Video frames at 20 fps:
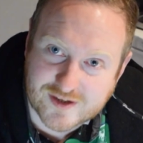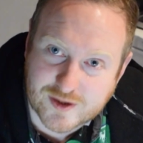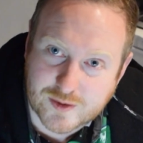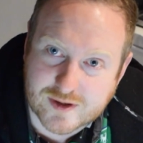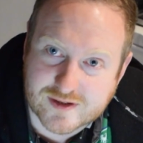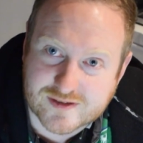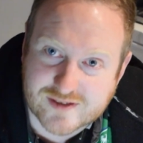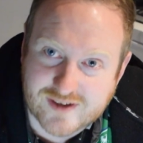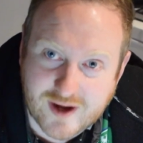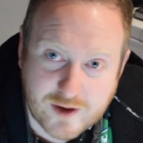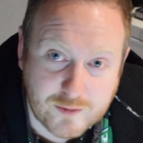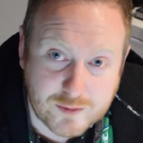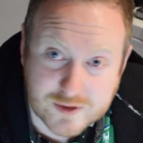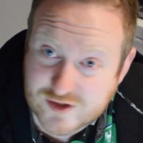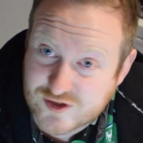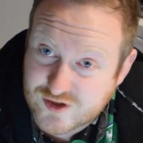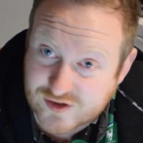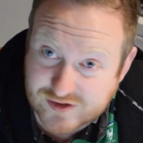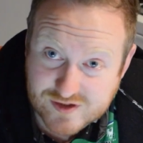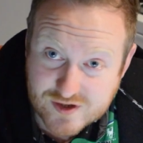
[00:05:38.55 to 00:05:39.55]
to it
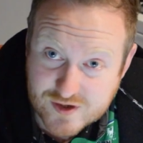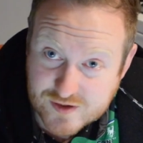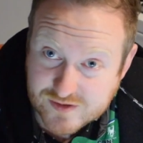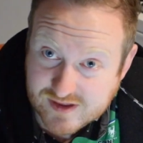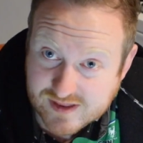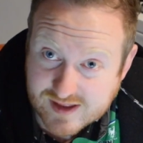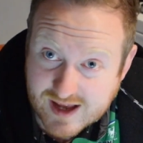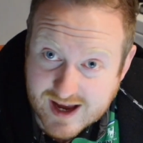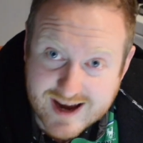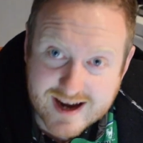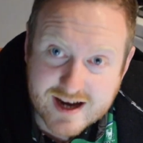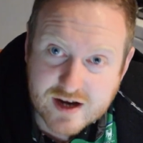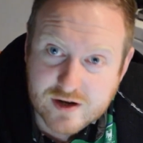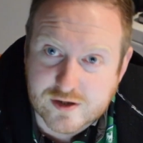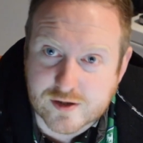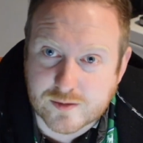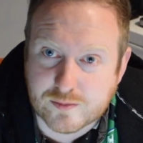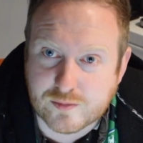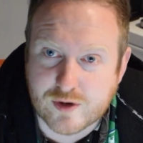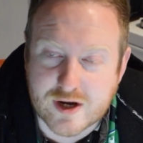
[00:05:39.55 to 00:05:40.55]
with just using the
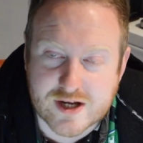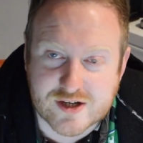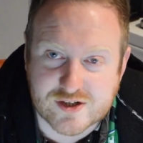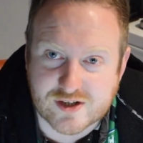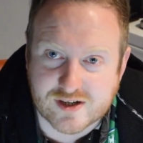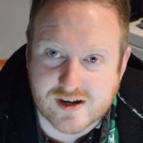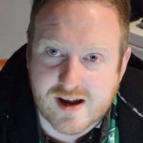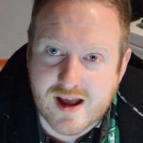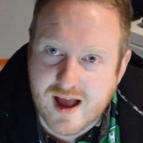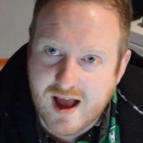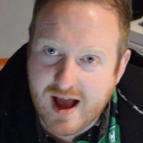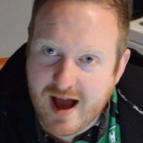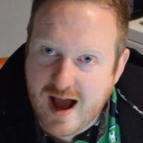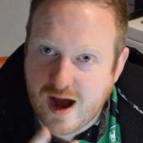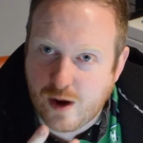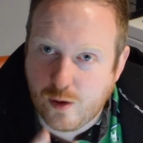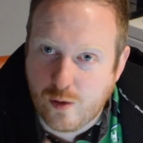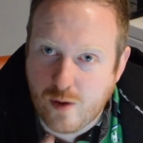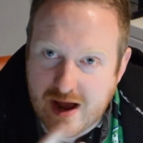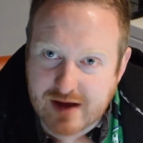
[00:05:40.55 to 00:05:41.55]
air compression.
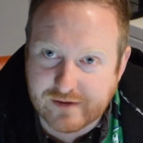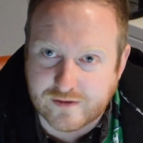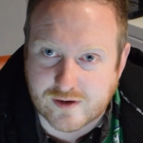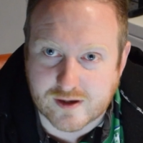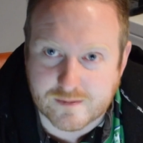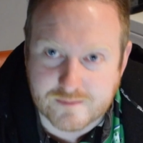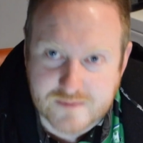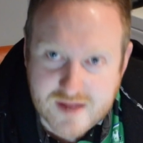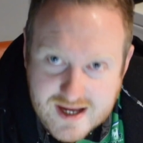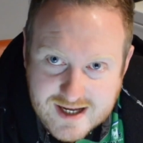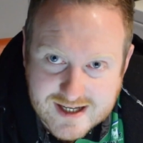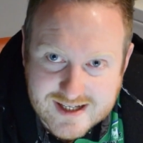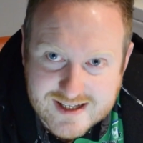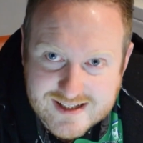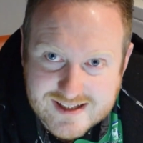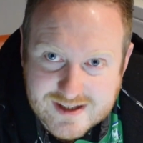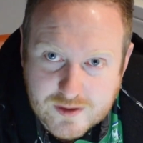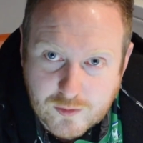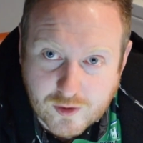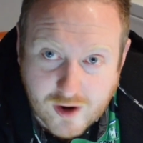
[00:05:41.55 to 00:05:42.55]
However,
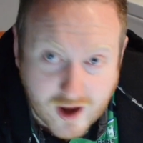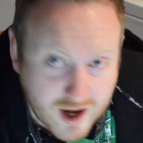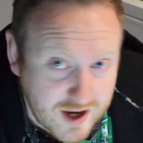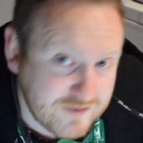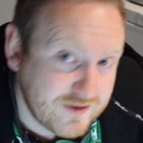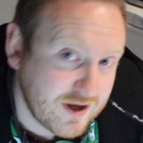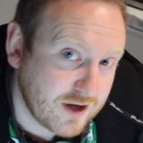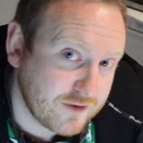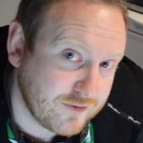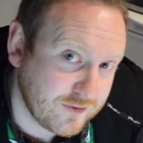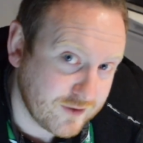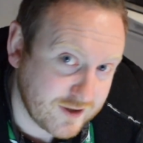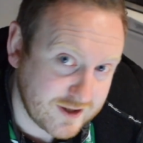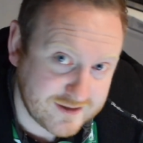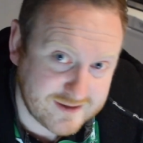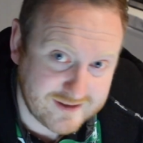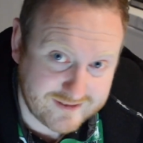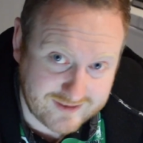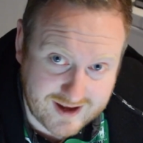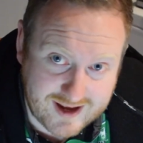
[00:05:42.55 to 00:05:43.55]
what I've got for
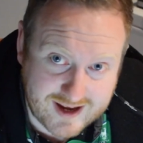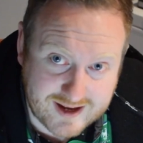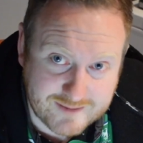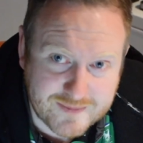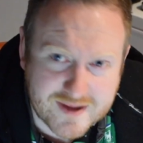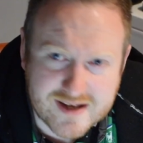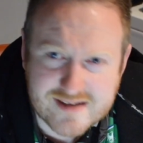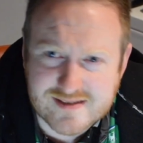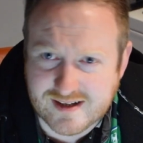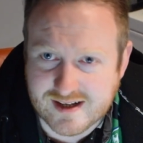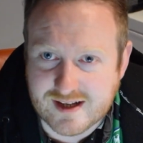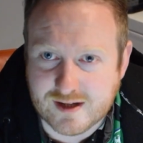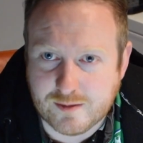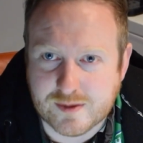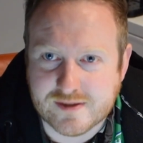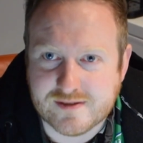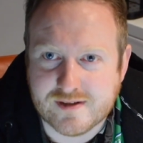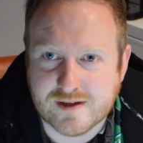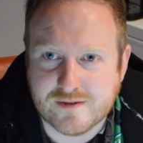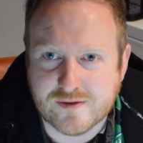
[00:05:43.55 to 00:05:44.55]
you today is a little
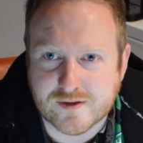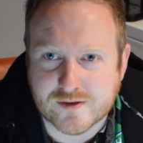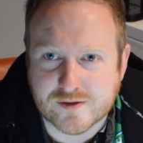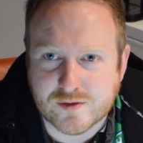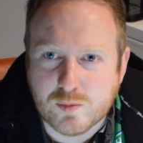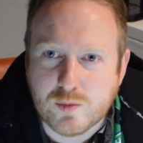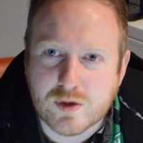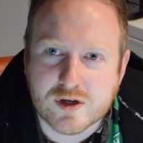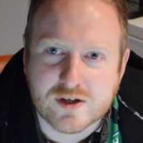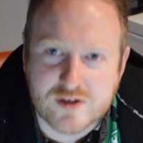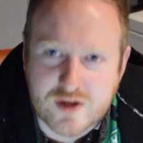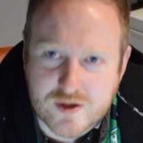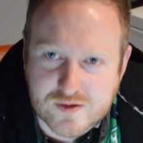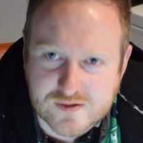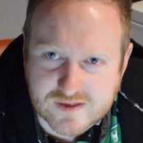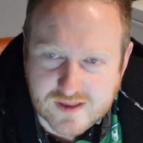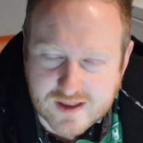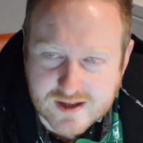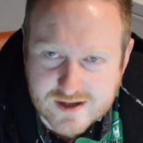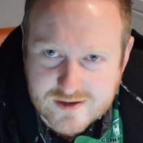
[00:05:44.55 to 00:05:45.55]
bit different. We're
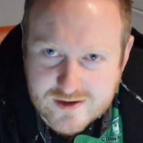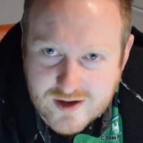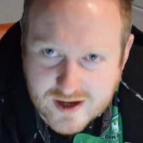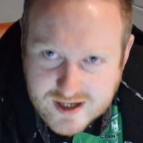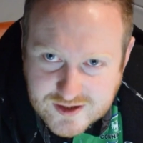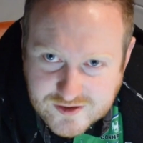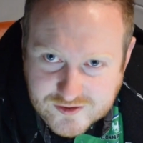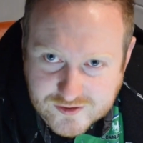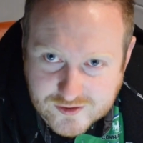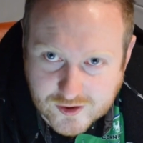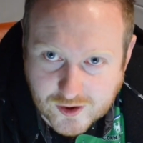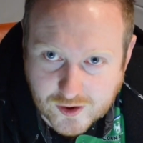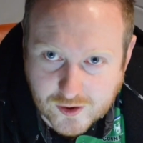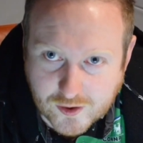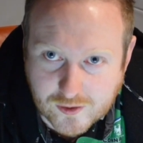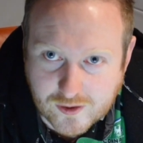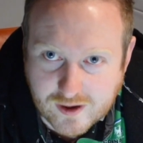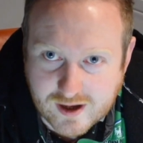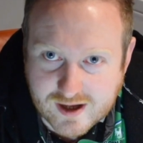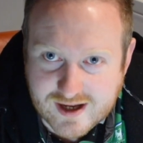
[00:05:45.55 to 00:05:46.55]
using the
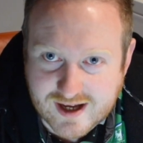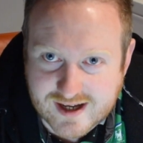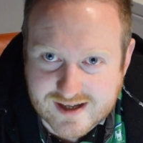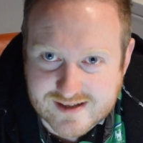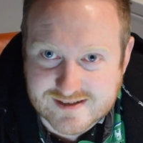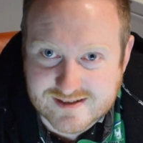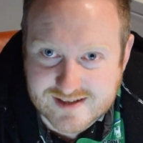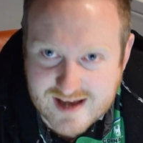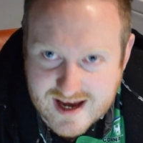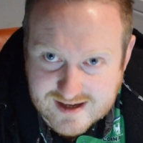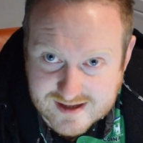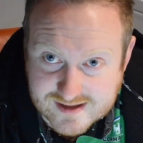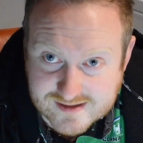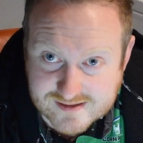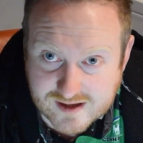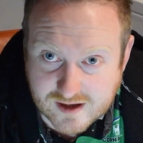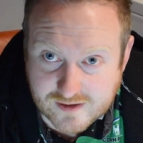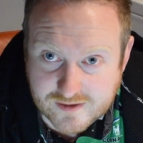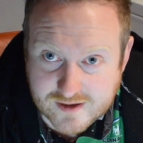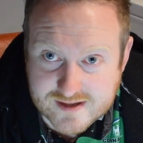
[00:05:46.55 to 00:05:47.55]
Nitro
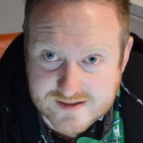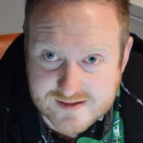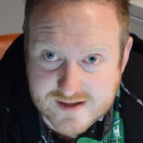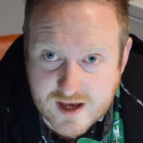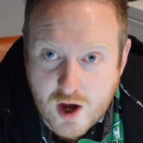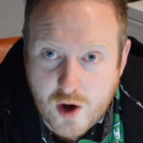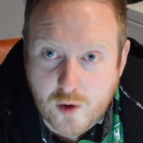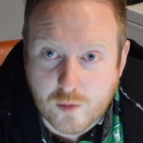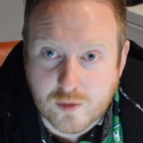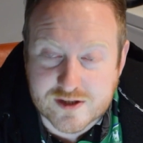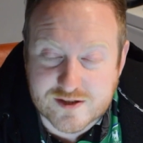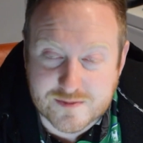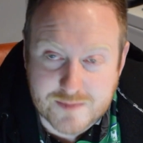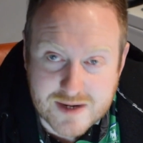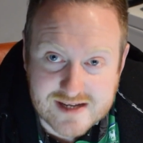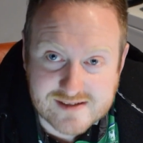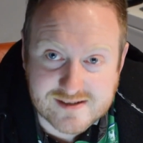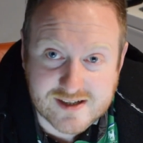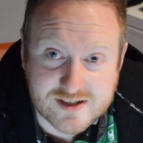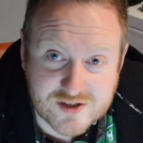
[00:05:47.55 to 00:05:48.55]
settings on this, which
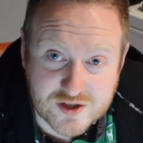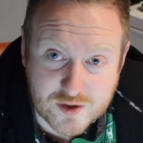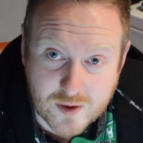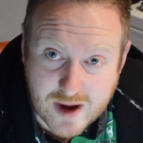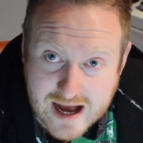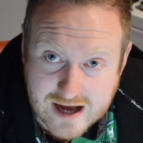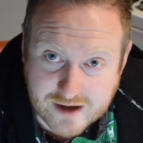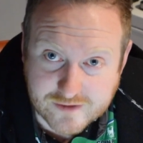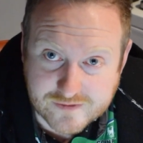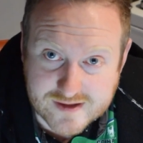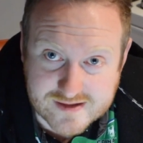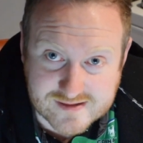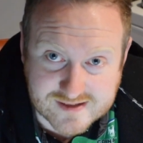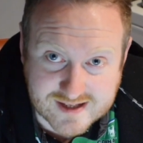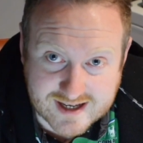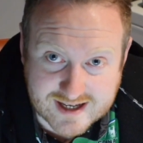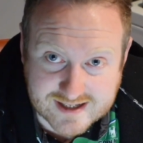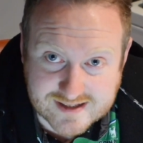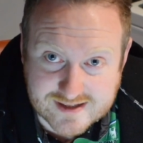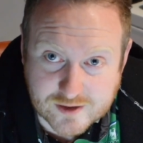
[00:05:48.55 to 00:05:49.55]
means I do have this
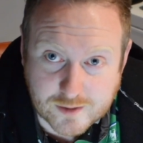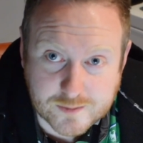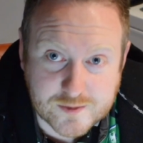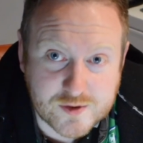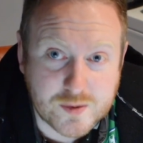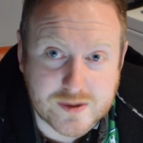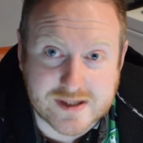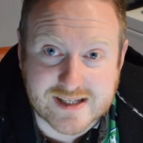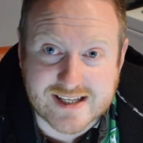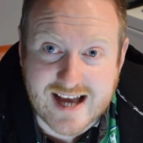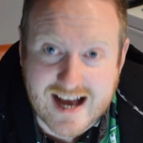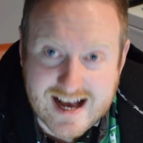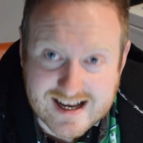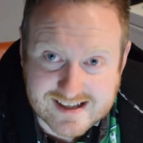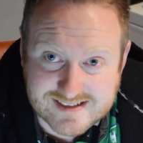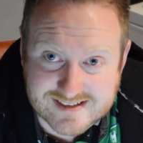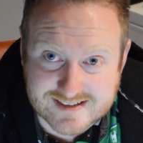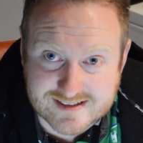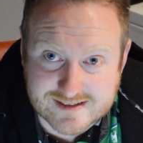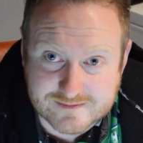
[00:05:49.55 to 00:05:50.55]
connected up to a
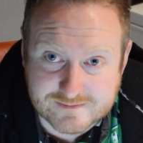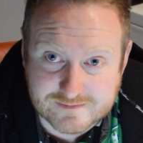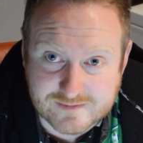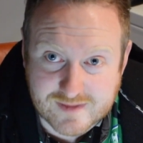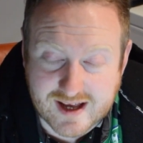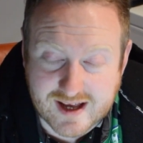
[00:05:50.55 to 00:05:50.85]
gas